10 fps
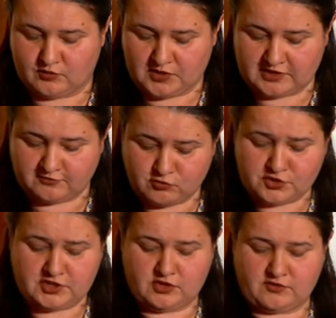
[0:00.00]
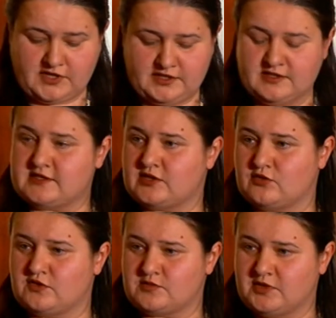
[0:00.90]
uh, we had 40 Ukrainian
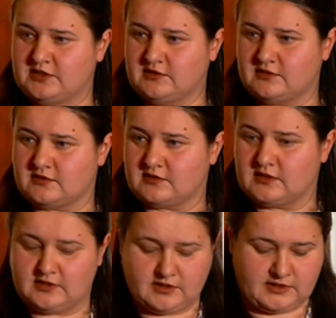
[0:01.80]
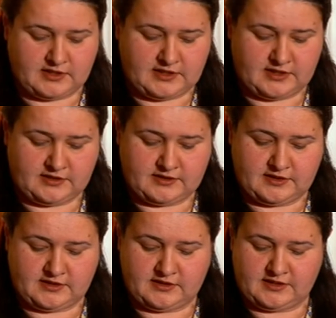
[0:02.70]
servicemen uh,
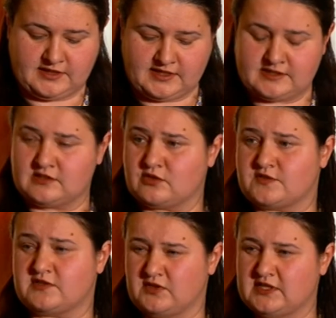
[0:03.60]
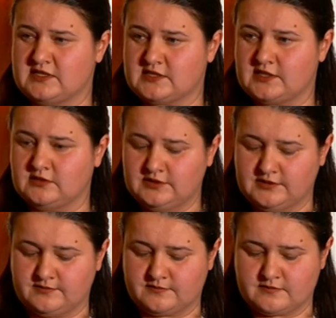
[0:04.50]
and uh, dozens of civilians
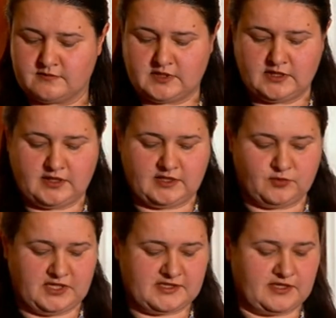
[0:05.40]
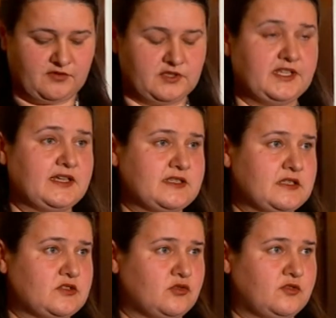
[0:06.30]
killed and we had several
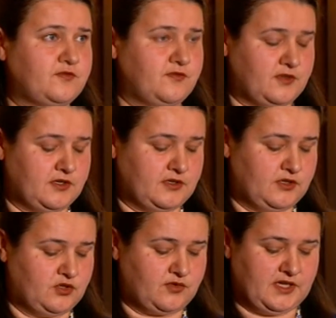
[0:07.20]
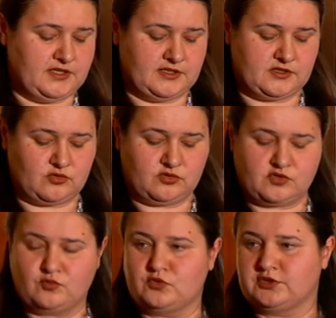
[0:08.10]
dozens of uh, Ukrainians
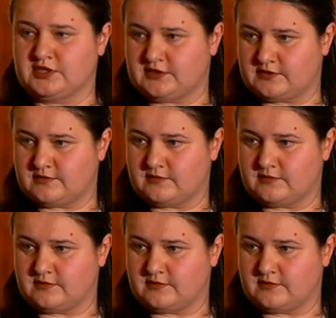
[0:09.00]
also wounded.